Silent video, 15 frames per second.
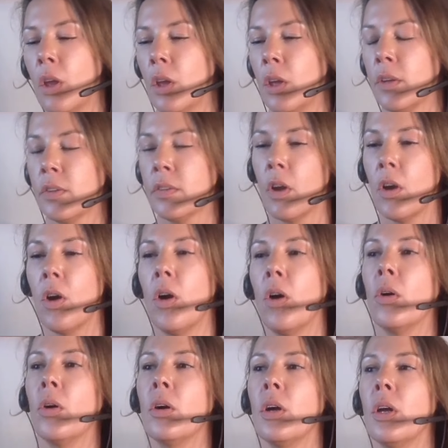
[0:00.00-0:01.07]

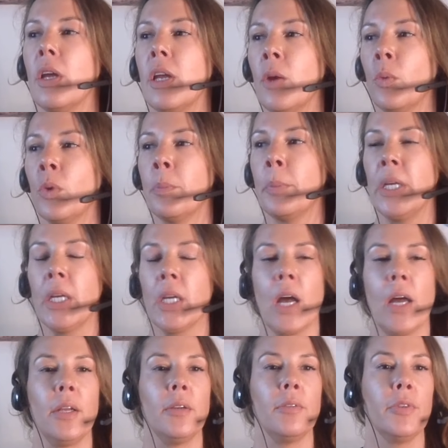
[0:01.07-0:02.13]
So it would be
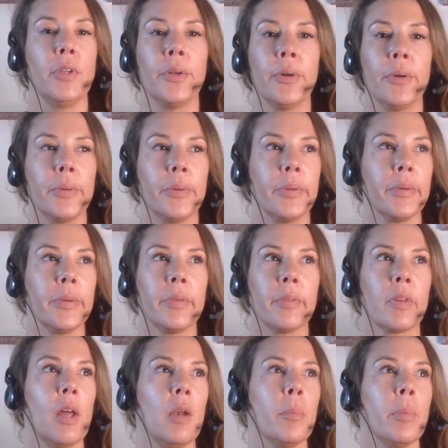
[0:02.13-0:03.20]
kind of, you know,
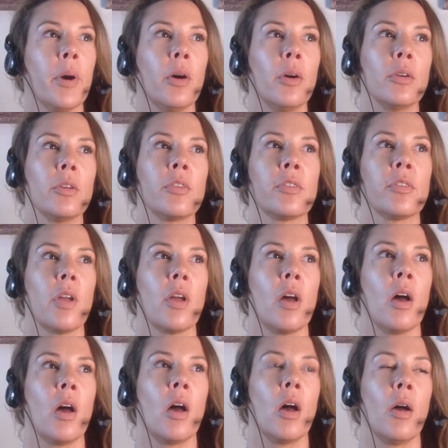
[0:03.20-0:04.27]
10 pulse
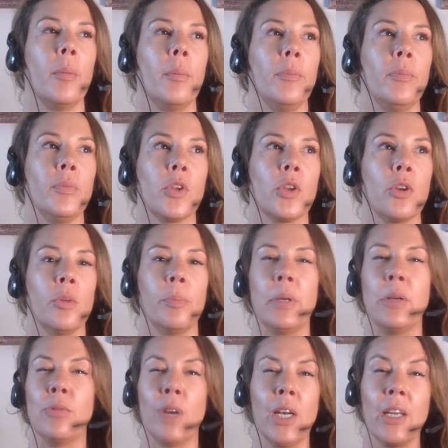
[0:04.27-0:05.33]
um, could be
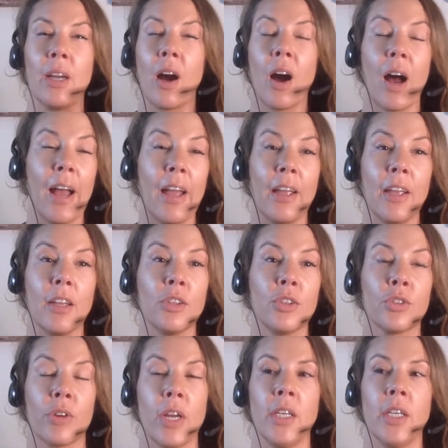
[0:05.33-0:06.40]
really high
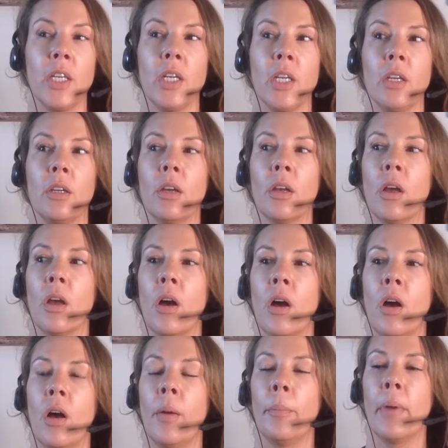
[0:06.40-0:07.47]
trending
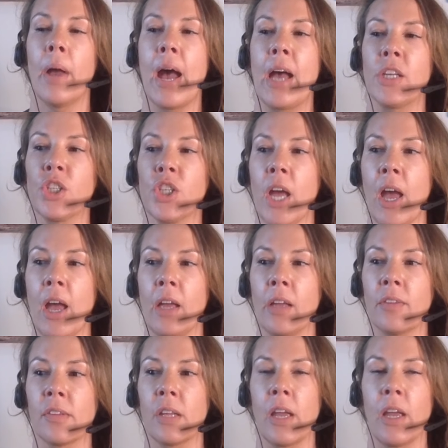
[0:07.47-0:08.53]
um,
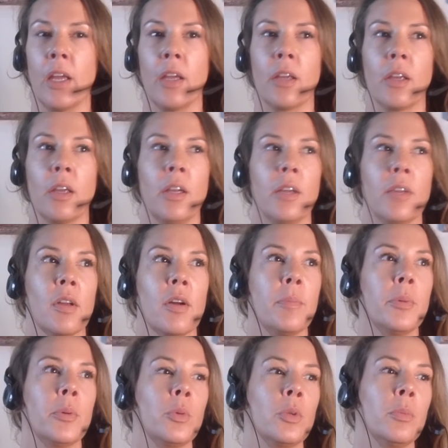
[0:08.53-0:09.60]
hashtags. Like an
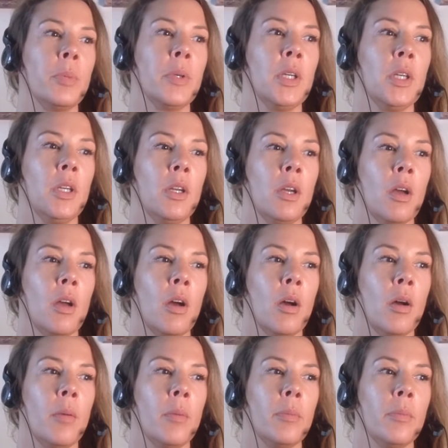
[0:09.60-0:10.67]
example would be
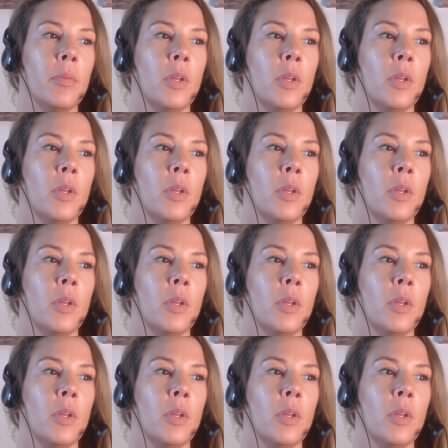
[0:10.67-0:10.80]
um,